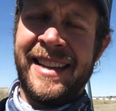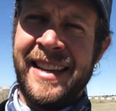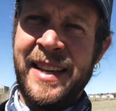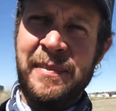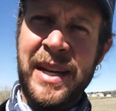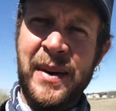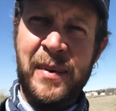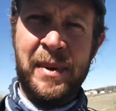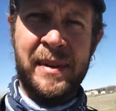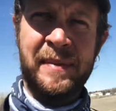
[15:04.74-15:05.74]
and be
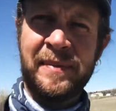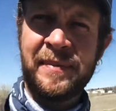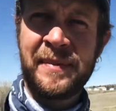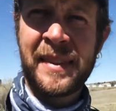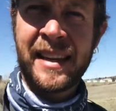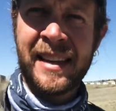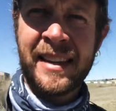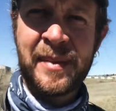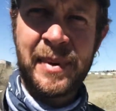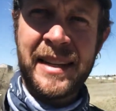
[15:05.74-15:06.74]
open.
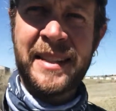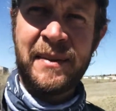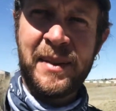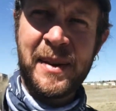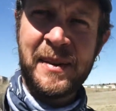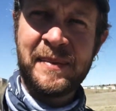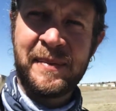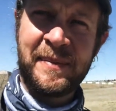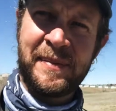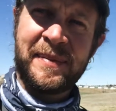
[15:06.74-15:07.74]
Peace, everyone.
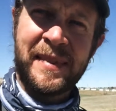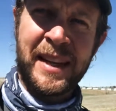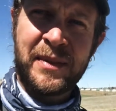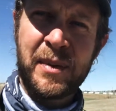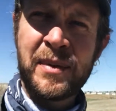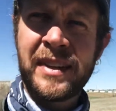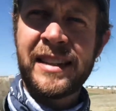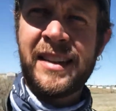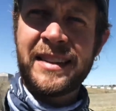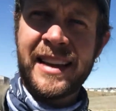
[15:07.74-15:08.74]
Thanks for moving
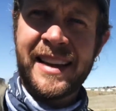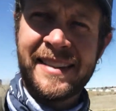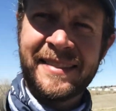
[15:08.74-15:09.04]
alongside.